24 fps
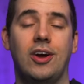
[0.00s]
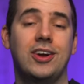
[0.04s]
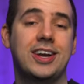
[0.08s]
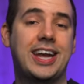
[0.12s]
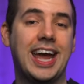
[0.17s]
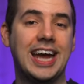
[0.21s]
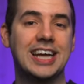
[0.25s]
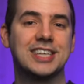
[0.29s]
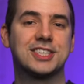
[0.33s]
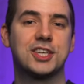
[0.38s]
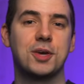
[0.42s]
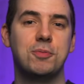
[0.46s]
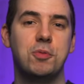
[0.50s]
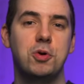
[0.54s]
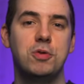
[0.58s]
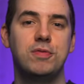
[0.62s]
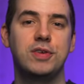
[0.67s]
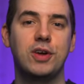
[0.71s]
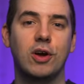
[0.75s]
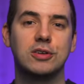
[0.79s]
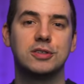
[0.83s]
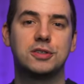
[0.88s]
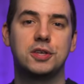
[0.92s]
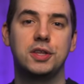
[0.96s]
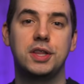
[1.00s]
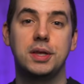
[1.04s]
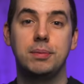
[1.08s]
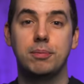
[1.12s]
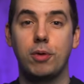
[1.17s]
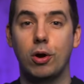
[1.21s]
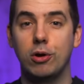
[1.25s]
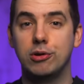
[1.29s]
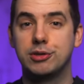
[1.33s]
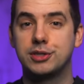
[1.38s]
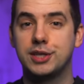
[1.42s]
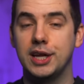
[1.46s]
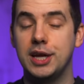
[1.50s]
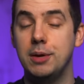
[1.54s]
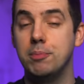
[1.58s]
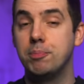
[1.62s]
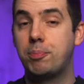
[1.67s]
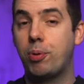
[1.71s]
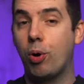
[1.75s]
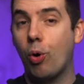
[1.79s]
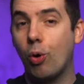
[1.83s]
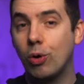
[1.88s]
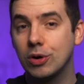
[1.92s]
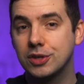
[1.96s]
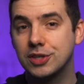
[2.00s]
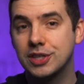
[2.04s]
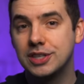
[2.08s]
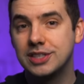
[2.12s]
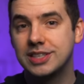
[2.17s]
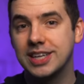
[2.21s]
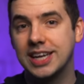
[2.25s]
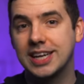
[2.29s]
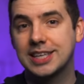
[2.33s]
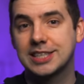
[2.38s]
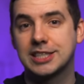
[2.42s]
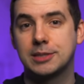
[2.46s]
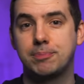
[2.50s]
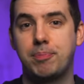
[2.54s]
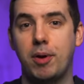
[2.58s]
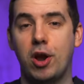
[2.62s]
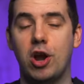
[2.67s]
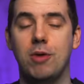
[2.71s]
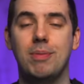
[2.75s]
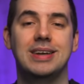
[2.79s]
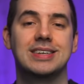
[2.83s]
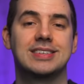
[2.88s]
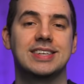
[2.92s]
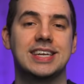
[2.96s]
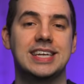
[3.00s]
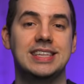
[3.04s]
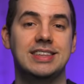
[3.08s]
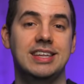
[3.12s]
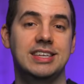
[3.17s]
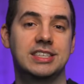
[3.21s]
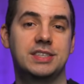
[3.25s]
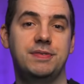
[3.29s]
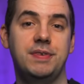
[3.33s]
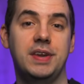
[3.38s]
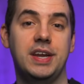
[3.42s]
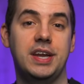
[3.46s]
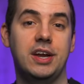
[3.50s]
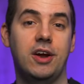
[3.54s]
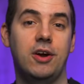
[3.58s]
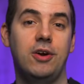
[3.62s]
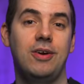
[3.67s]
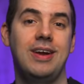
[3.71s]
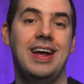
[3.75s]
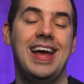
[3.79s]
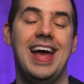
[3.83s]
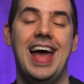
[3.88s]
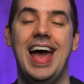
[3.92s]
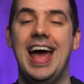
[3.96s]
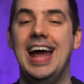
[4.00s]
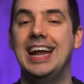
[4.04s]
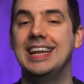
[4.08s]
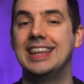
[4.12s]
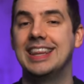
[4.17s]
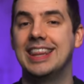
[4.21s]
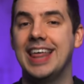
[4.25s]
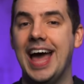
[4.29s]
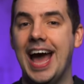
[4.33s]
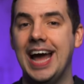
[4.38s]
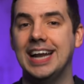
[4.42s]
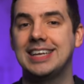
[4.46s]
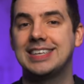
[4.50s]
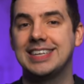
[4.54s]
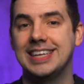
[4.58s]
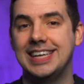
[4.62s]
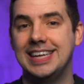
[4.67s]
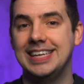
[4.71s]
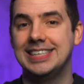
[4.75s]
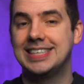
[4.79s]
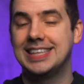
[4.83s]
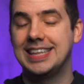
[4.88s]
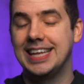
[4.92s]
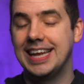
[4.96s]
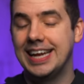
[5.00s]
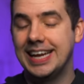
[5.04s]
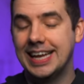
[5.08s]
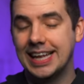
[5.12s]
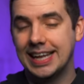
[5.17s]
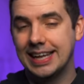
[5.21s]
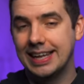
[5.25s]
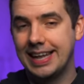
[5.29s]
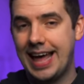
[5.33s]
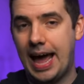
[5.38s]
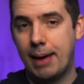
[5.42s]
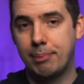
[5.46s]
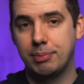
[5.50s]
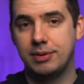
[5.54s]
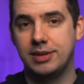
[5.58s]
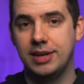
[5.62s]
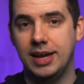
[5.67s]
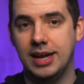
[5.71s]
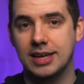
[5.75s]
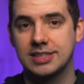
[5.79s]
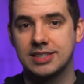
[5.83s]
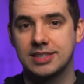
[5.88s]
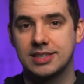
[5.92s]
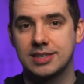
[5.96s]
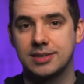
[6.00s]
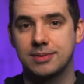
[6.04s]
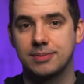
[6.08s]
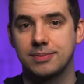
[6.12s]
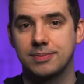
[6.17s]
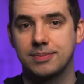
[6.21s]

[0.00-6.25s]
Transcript: Okay, so moving on to the most important experiment in this video, and that is the lap test.